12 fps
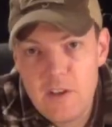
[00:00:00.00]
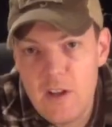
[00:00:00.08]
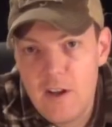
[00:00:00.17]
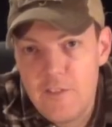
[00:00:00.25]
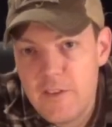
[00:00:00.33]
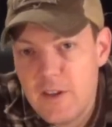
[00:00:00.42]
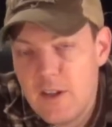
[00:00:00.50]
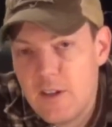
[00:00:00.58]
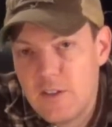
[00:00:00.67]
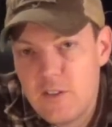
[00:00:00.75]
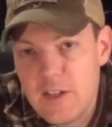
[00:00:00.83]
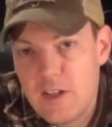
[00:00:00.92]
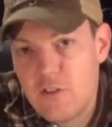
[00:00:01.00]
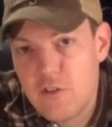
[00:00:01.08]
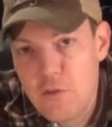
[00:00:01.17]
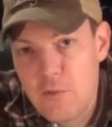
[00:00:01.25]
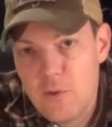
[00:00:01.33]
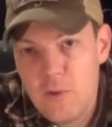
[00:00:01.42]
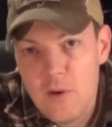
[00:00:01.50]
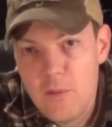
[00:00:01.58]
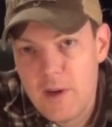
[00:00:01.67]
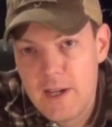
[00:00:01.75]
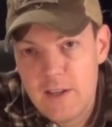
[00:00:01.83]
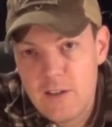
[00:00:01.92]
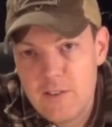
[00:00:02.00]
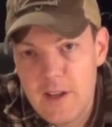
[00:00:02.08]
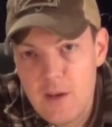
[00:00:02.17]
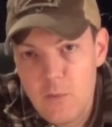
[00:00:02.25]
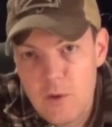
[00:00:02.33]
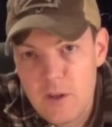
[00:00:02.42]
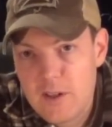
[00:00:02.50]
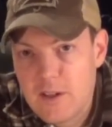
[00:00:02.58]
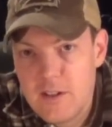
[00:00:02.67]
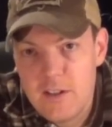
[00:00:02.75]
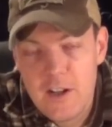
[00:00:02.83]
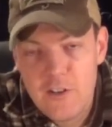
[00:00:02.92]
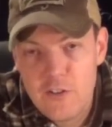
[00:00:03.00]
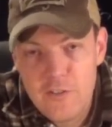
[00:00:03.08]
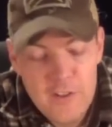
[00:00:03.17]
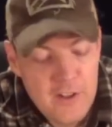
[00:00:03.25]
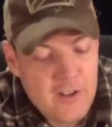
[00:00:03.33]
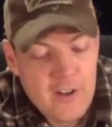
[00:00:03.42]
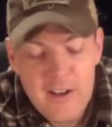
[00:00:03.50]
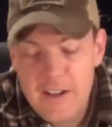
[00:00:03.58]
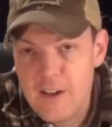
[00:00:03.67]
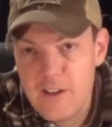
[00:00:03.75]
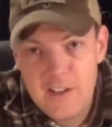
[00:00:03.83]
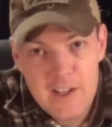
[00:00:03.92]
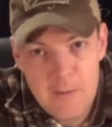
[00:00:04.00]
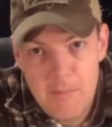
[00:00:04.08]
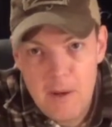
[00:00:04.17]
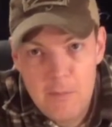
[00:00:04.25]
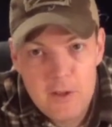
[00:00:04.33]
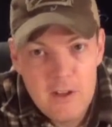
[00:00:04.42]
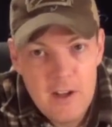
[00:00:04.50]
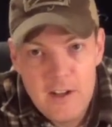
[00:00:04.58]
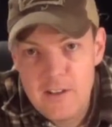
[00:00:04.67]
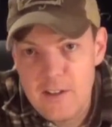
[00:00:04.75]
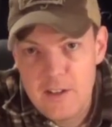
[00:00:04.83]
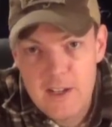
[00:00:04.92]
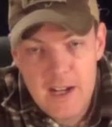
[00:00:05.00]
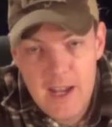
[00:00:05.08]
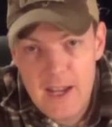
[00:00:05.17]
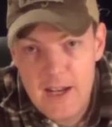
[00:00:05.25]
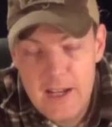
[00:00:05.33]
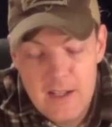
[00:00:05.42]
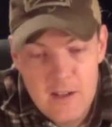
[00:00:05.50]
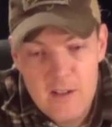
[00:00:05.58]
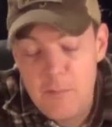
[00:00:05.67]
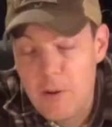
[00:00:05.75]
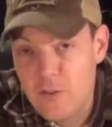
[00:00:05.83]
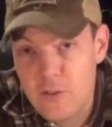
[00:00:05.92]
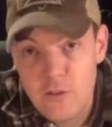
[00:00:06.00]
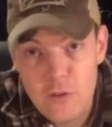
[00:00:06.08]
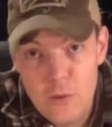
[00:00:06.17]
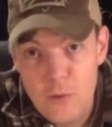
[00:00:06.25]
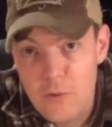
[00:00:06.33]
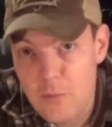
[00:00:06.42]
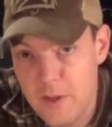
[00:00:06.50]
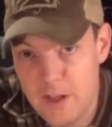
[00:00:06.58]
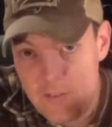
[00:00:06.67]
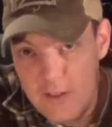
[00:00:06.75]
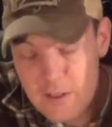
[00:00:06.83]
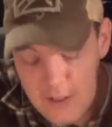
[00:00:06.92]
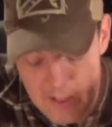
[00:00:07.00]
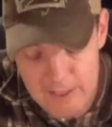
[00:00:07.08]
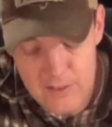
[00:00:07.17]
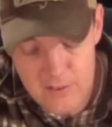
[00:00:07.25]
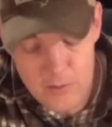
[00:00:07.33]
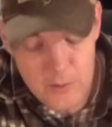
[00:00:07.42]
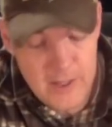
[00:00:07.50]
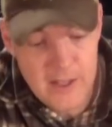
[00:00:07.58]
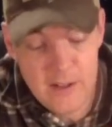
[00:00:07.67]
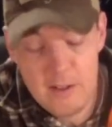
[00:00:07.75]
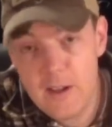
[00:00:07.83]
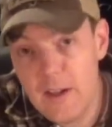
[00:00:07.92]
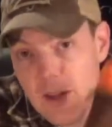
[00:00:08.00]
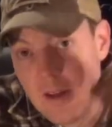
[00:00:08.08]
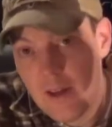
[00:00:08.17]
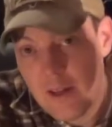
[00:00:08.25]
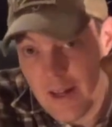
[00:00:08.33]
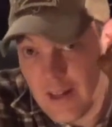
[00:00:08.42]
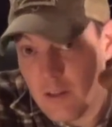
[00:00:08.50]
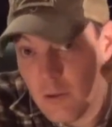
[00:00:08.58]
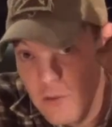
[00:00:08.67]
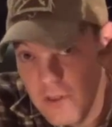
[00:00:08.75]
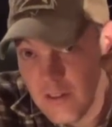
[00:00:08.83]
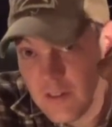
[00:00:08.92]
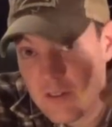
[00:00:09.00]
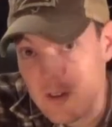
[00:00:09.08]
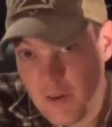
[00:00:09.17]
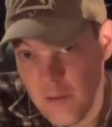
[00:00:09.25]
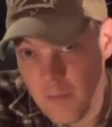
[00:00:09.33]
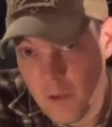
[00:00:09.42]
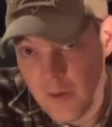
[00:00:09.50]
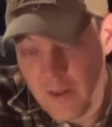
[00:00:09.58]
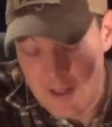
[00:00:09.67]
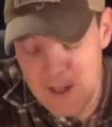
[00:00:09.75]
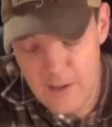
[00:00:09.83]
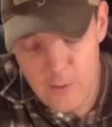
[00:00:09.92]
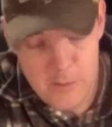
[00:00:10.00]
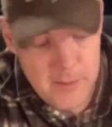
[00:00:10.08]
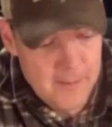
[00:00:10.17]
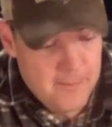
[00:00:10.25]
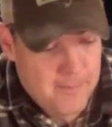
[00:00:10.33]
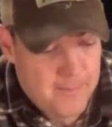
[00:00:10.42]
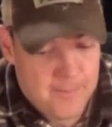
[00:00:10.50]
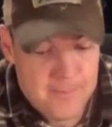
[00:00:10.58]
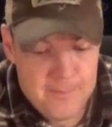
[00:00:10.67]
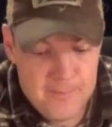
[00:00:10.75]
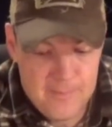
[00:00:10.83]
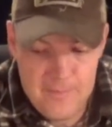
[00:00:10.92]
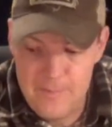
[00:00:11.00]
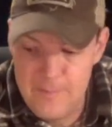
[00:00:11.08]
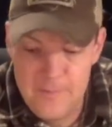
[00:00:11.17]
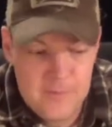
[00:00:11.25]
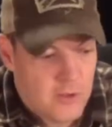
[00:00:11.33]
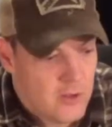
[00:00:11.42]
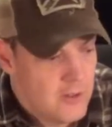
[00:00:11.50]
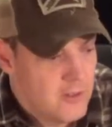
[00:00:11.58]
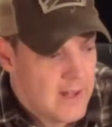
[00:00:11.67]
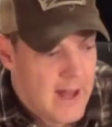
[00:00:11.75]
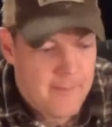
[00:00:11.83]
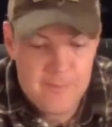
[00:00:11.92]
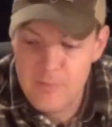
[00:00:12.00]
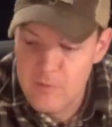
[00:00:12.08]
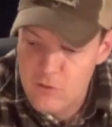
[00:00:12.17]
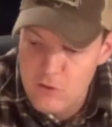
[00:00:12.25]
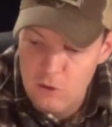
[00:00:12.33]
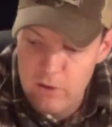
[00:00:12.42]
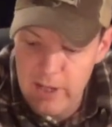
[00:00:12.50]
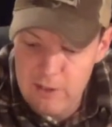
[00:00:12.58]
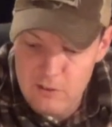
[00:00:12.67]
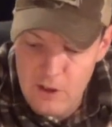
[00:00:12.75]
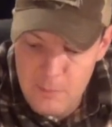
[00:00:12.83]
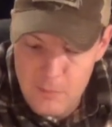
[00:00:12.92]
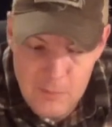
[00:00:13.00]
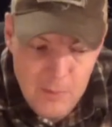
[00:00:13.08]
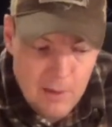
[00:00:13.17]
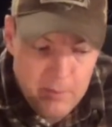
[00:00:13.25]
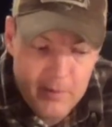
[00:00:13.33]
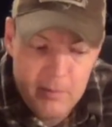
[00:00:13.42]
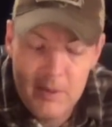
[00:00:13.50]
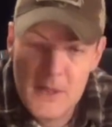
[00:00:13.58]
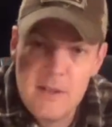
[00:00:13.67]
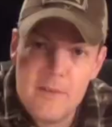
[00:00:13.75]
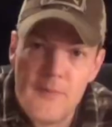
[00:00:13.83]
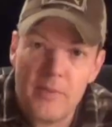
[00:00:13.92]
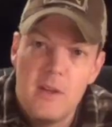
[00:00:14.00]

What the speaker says: of enough to get you through a regular day at work. You cut your finger, you know, you get a paper cut, you get a headache, you bust a tooth, whatever. I can deal with that here. And I use this more than I care to admit. So there's that. So next up would probably be